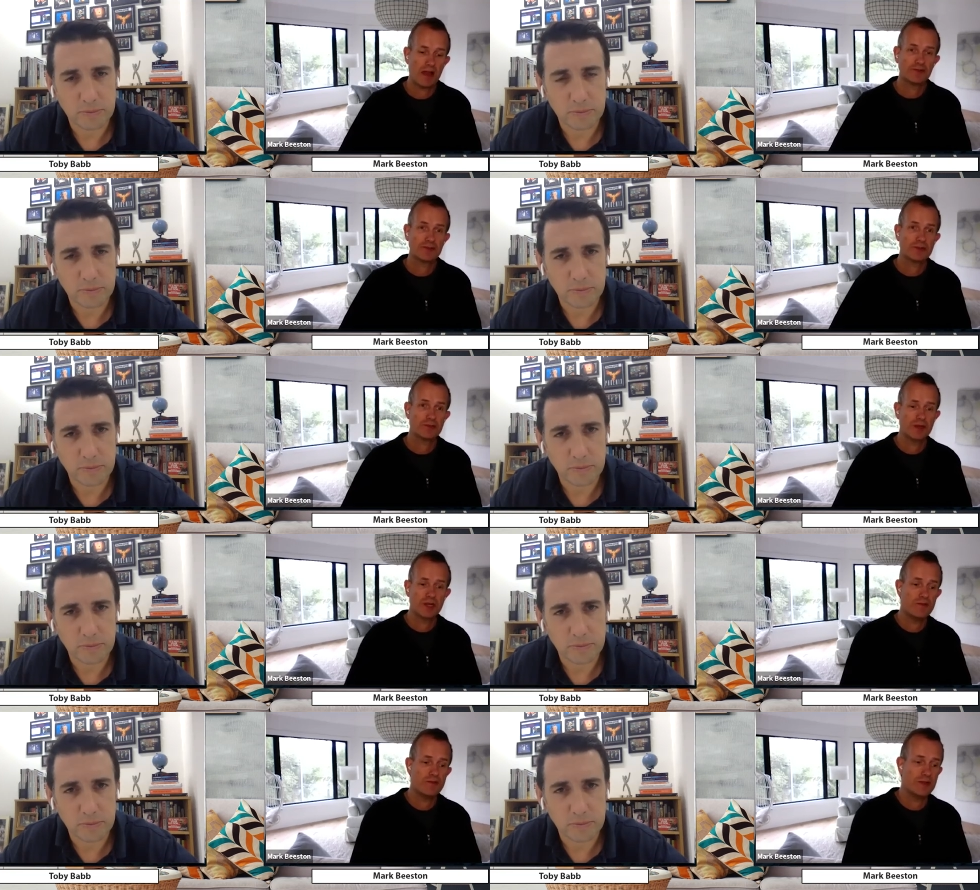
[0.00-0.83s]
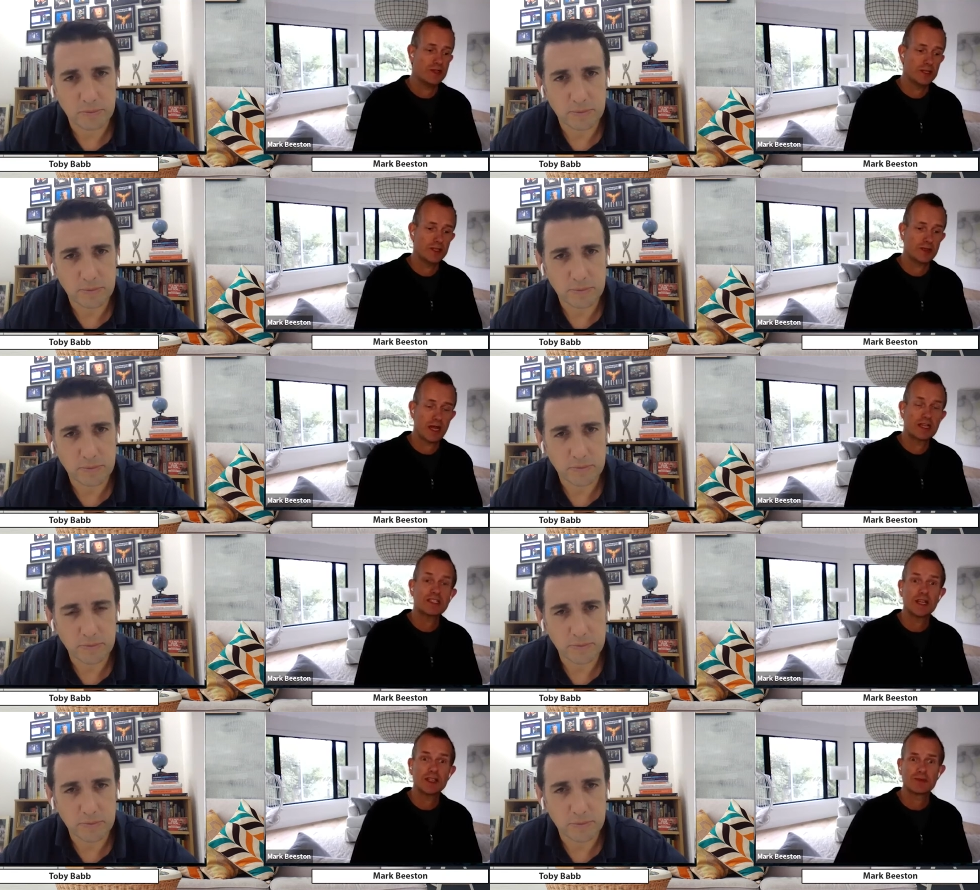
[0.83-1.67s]
Speaker 1: even have to believe in
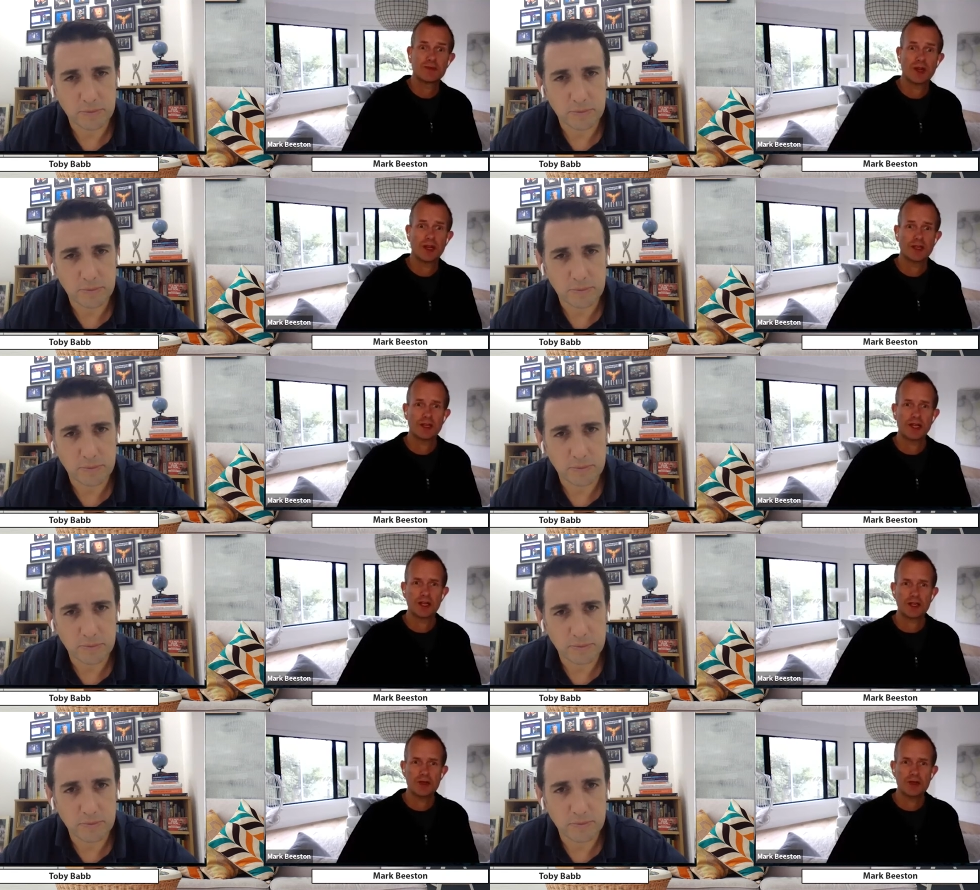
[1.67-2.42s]
digital assets, right?